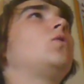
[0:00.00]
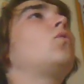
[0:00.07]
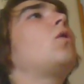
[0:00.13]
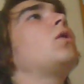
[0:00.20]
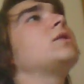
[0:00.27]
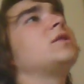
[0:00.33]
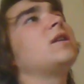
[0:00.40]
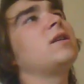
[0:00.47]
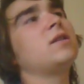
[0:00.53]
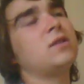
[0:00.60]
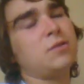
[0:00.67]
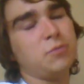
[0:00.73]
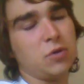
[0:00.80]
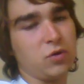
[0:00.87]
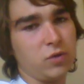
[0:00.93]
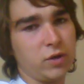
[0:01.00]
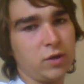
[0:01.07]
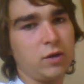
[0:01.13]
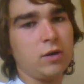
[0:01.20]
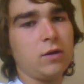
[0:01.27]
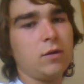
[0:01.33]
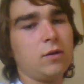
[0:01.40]
towards that
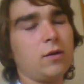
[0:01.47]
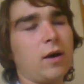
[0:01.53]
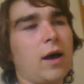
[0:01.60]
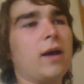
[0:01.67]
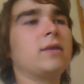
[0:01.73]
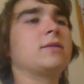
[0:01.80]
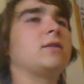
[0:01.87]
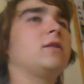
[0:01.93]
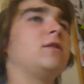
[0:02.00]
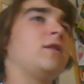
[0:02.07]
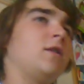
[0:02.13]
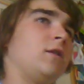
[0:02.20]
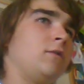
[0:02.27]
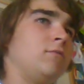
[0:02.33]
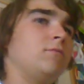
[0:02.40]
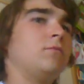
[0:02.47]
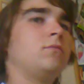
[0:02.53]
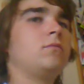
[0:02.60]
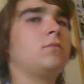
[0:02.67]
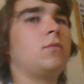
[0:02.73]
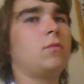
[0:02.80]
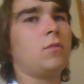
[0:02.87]
spirit, asking him,
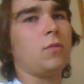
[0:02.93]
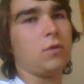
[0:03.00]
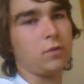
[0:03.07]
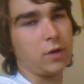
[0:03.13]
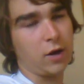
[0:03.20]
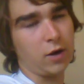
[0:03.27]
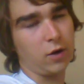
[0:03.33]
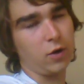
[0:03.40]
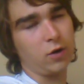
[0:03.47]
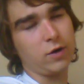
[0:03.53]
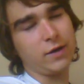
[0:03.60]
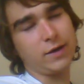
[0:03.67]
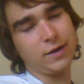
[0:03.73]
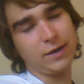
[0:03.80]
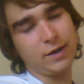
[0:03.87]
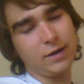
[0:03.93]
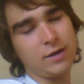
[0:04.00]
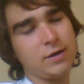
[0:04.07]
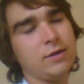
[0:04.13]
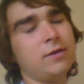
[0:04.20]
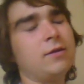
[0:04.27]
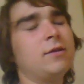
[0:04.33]
her,
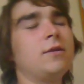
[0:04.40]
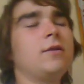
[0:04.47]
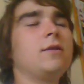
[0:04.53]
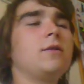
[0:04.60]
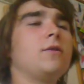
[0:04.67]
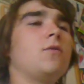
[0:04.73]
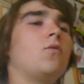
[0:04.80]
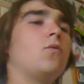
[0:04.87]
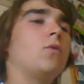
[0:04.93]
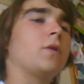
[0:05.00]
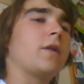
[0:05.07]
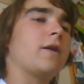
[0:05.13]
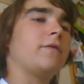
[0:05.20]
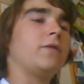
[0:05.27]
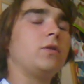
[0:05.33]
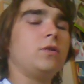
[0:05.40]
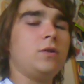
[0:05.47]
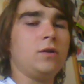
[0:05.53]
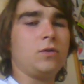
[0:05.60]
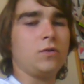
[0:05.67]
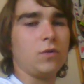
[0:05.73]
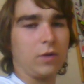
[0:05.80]
it, whatever you
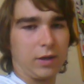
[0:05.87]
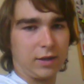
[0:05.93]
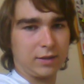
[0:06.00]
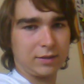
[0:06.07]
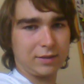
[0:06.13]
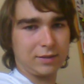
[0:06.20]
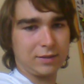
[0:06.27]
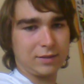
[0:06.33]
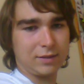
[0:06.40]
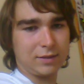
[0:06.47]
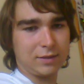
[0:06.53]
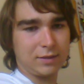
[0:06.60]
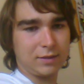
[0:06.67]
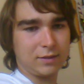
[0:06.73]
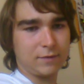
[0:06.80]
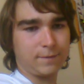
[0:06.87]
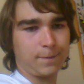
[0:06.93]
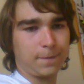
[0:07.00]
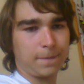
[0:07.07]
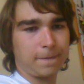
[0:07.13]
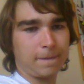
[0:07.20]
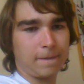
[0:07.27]
need to ask,
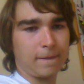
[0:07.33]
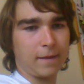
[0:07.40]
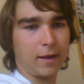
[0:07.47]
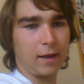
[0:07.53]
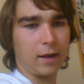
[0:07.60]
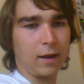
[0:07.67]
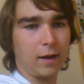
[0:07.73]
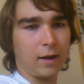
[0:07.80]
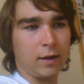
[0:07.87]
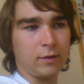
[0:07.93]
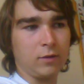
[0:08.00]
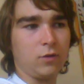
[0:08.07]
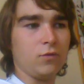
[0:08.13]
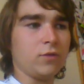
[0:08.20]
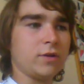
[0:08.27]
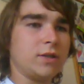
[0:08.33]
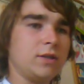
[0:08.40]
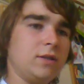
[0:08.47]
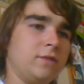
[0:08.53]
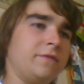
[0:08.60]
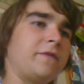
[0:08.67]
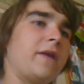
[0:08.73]
and you
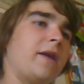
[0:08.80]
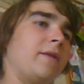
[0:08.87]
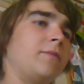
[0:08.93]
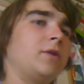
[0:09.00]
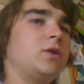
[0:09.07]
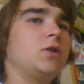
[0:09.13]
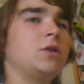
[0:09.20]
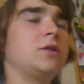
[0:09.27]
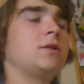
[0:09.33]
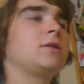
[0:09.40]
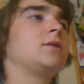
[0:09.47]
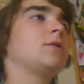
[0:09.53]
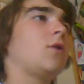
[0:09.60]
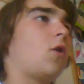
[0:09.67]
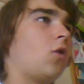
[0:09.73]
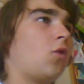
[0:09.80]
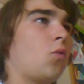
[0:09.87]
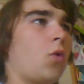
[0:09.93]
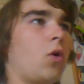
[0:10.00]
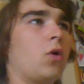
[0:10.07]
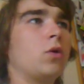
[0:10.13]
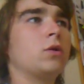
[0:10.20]
receive images or
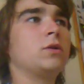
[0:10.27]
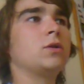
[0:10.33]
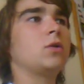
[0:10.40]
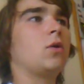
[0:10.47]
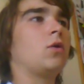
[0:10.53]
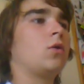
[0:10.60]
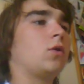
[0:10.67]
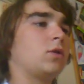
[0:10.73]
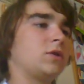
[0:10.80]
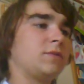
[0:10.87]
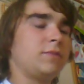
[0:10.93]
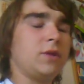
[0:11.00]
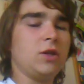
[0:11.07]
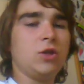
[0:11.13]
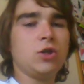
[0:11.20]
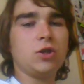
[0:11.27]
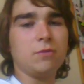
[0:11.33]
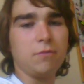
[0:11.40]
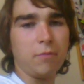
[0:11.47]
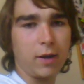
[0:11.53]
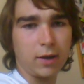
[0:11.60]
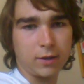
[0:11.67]
words or speech
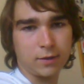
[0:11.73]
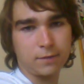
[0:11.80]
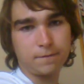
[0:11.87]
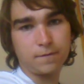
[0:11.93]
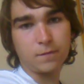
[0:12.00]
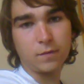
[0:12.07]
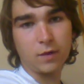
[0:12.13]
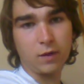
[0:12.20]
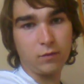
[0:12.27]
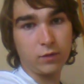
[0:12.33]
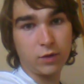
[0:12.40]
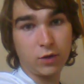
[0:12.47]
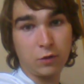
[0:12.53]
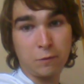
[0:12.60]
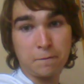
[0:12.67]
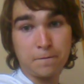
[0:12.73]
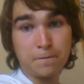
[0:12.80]
back in return.